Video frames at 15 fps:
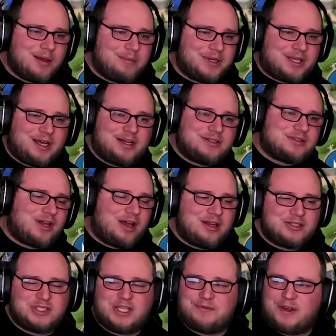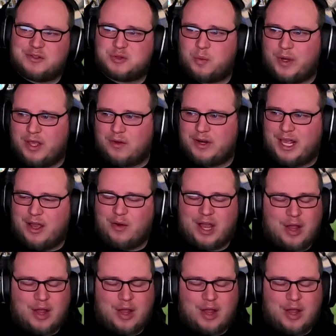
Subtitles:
Because honestly, if I was wailing out,